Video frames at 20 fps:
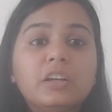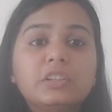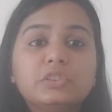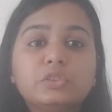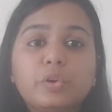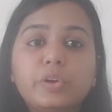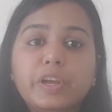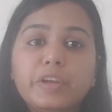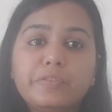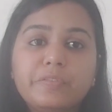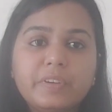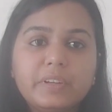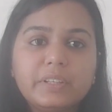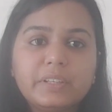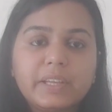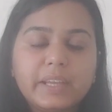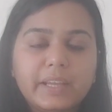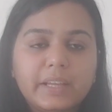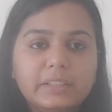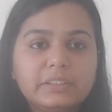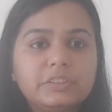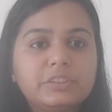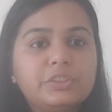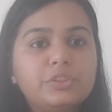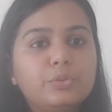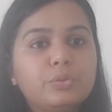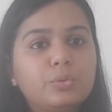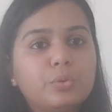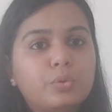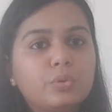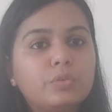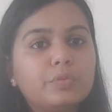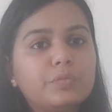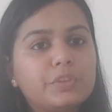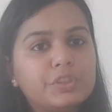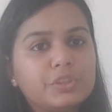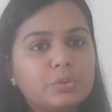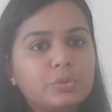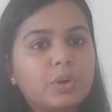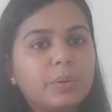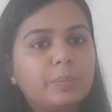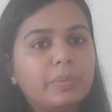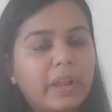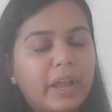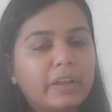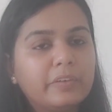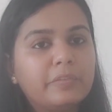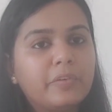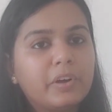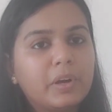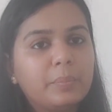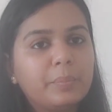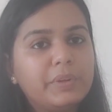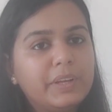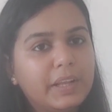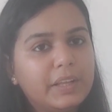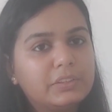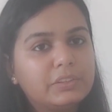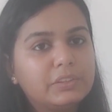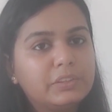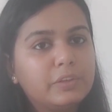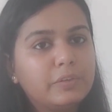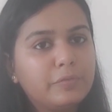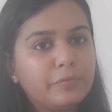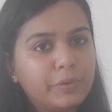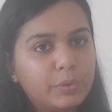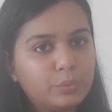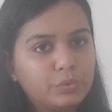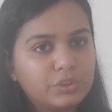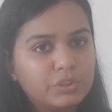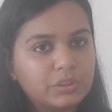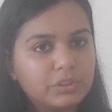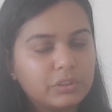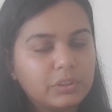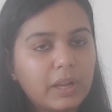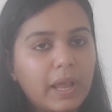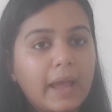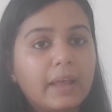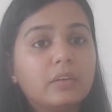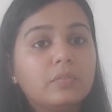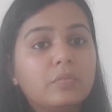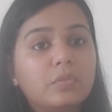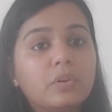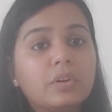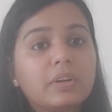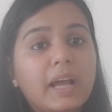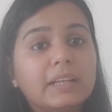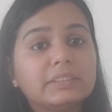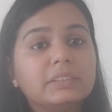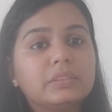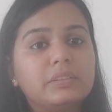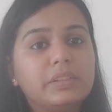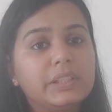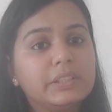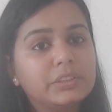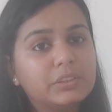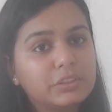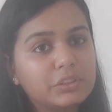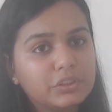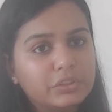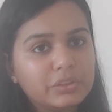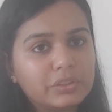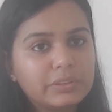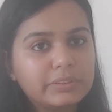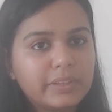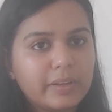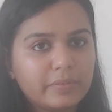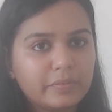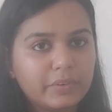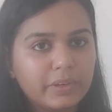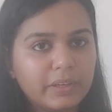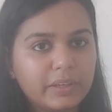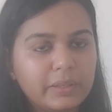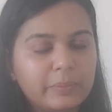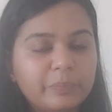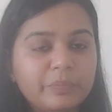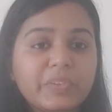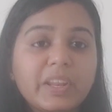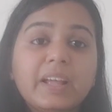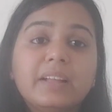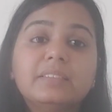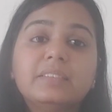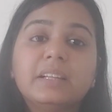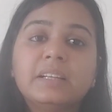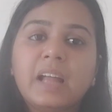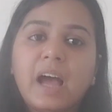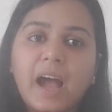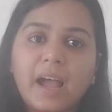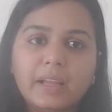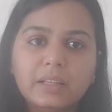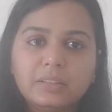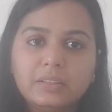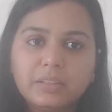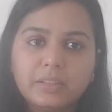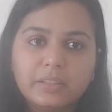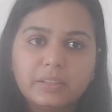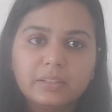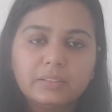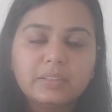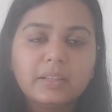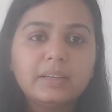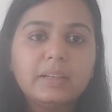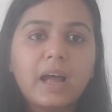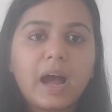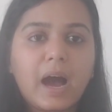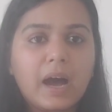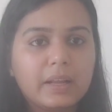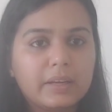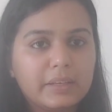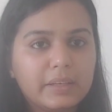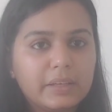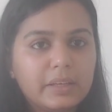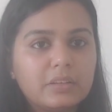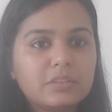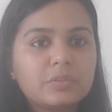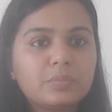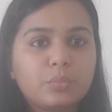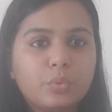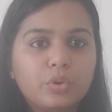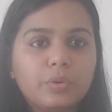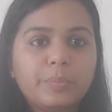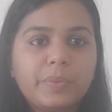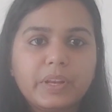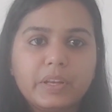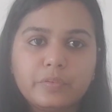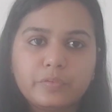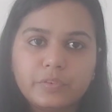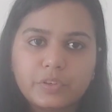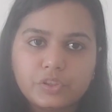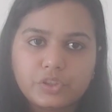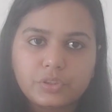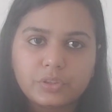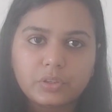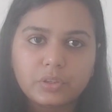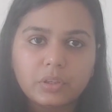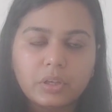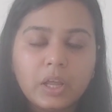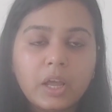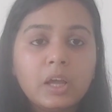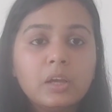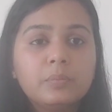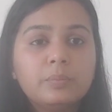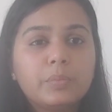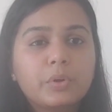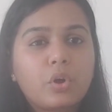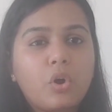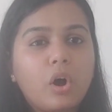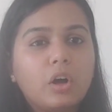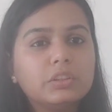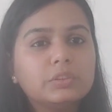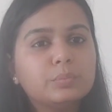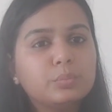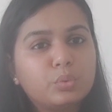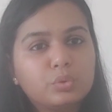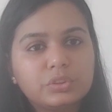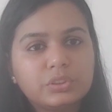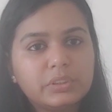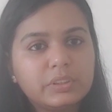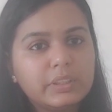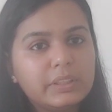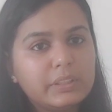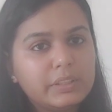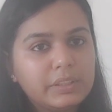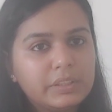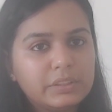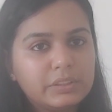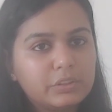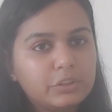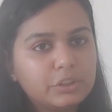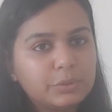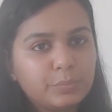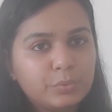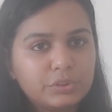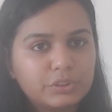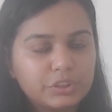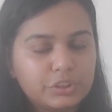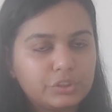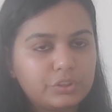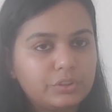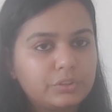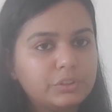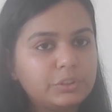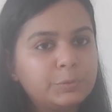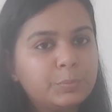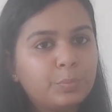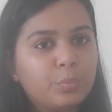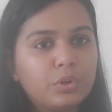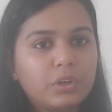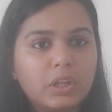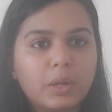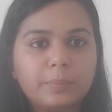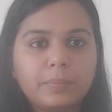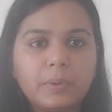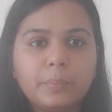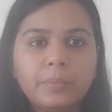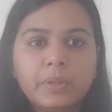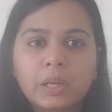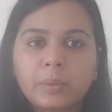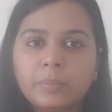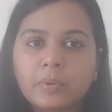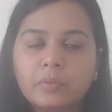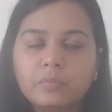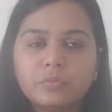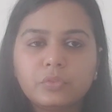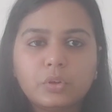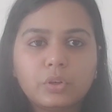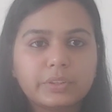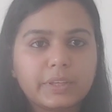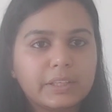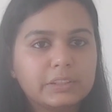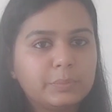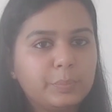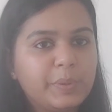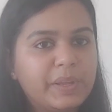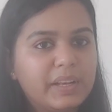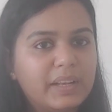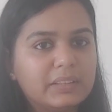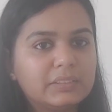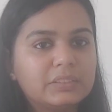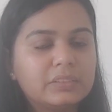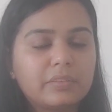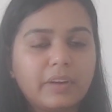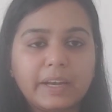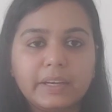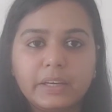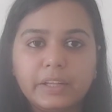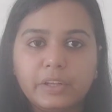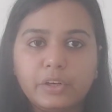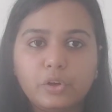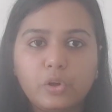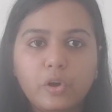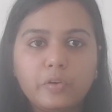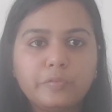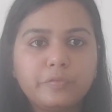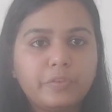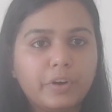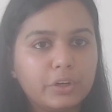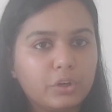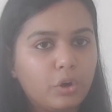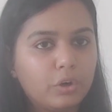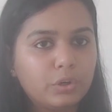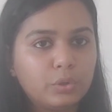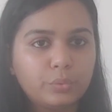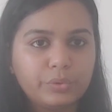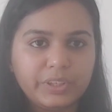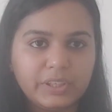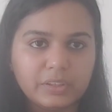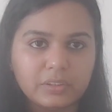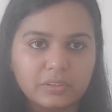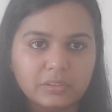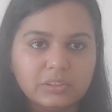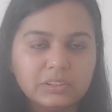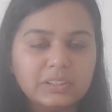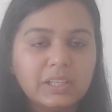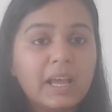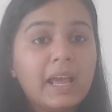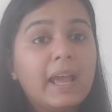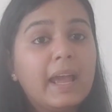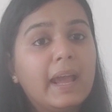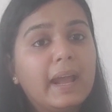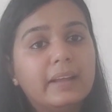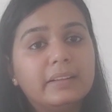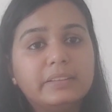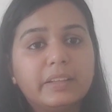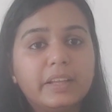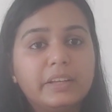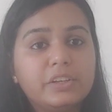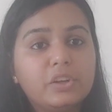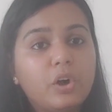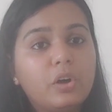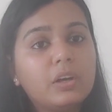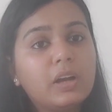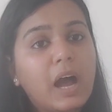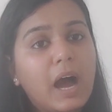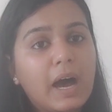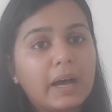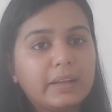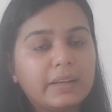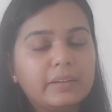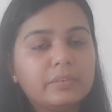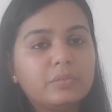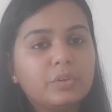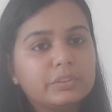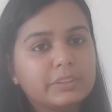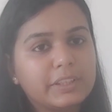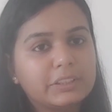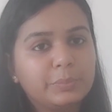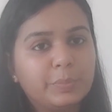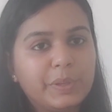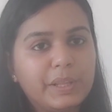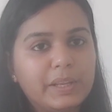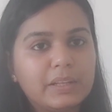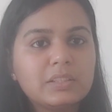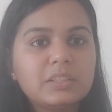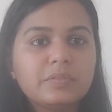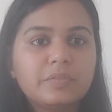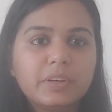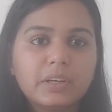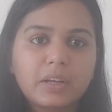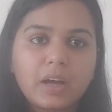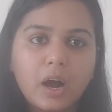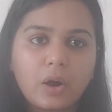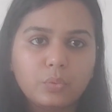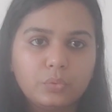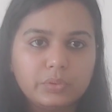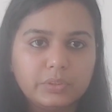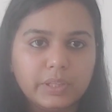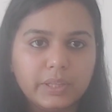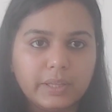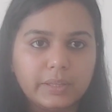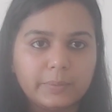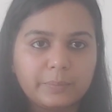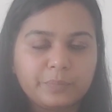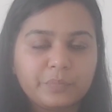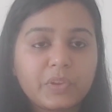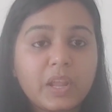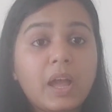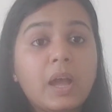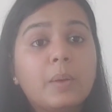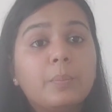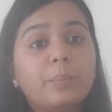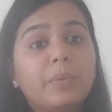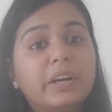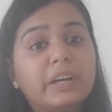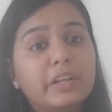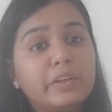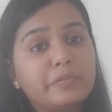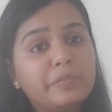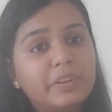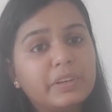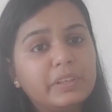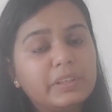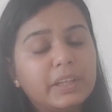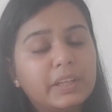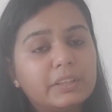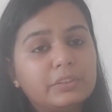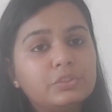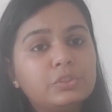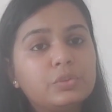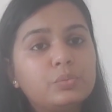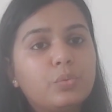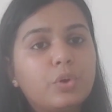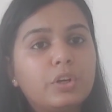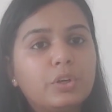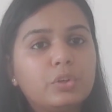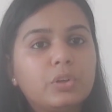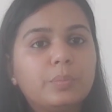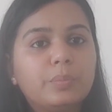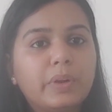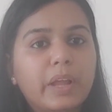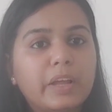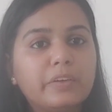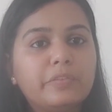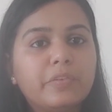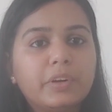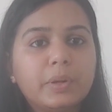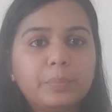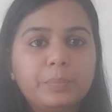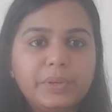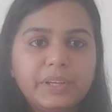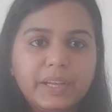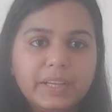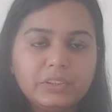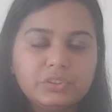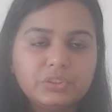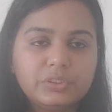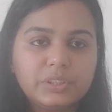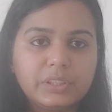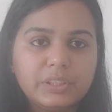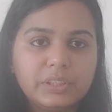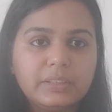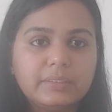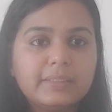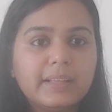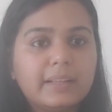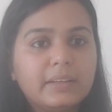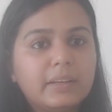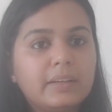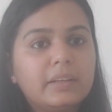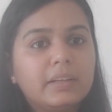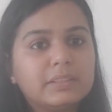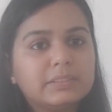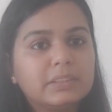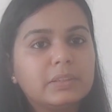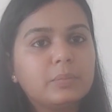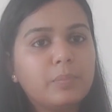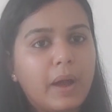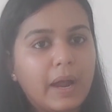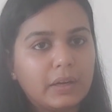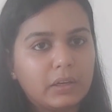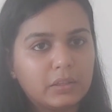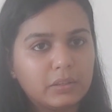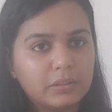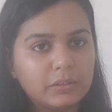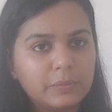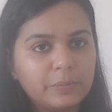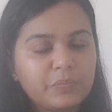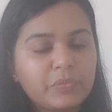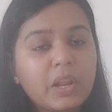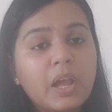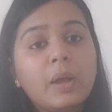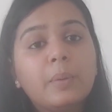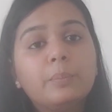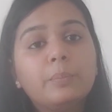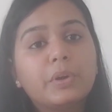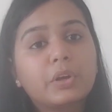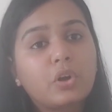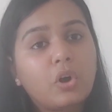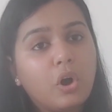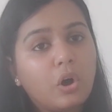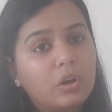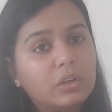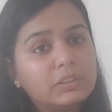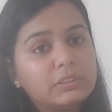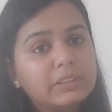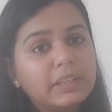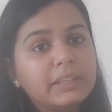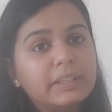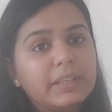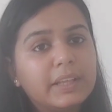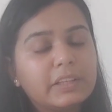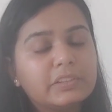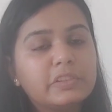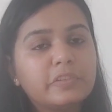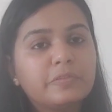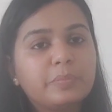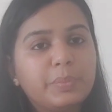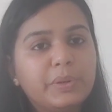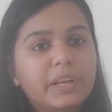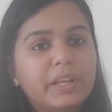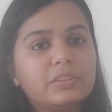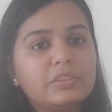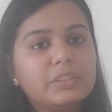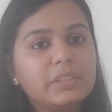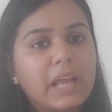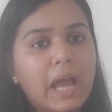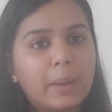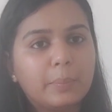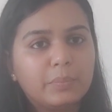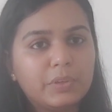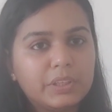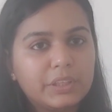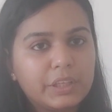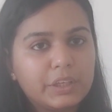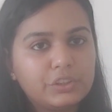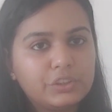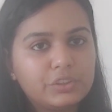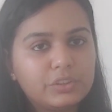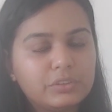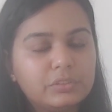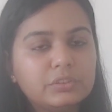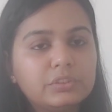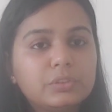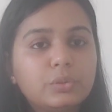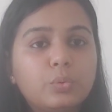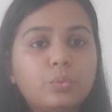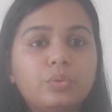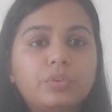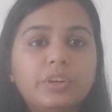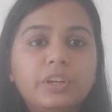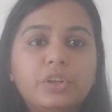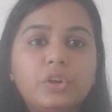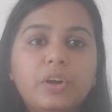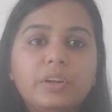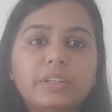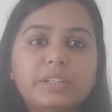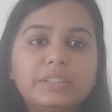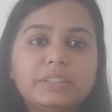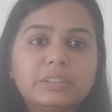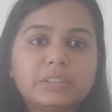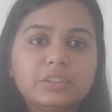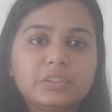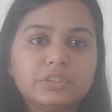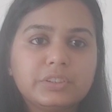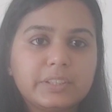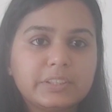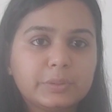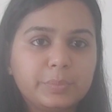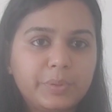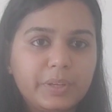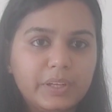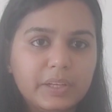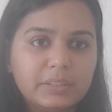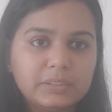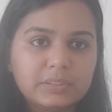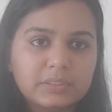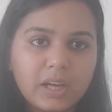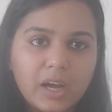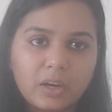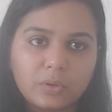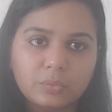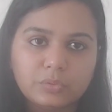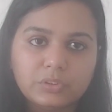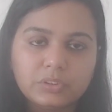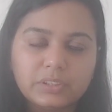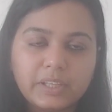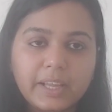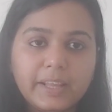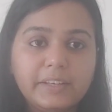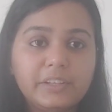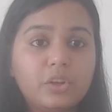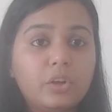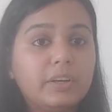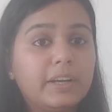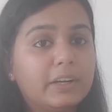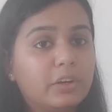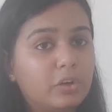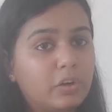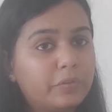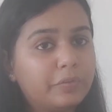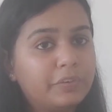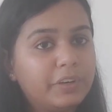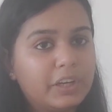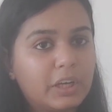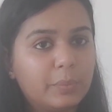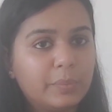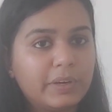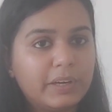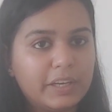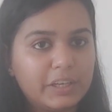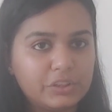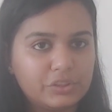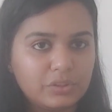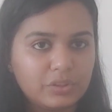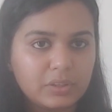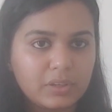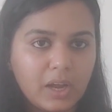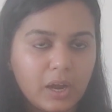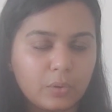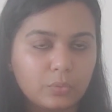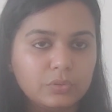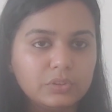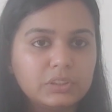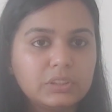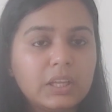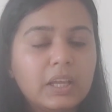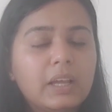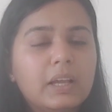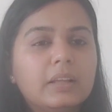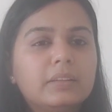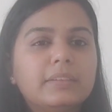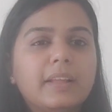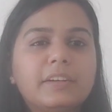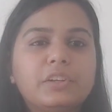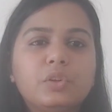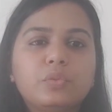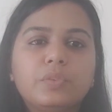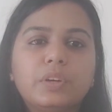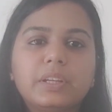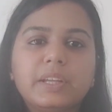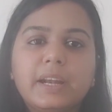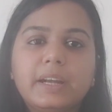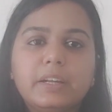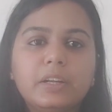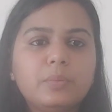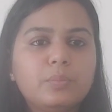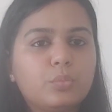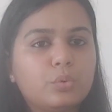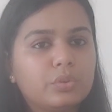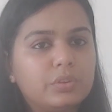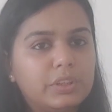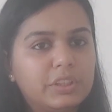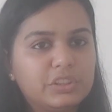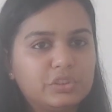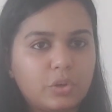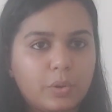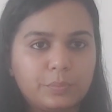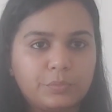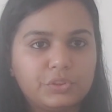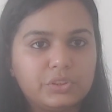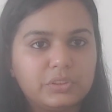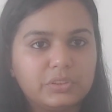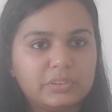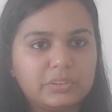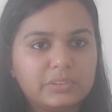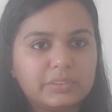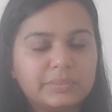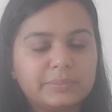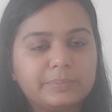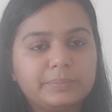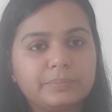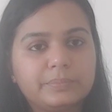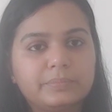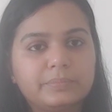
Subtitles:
So if in case you don't wish to apply for a PhD in future and as a researcher somewhere, then I think that RA is more beneficial because mostly research positions put up a minimum work experience criteria of 1 or 2 years, and then your RA work experience will count there. But if in case you want to apply for a PhD, then it doesn't matter, because in case of PhD applications, only your research experience counts and your letter of recommendation counts that you will get in both these options.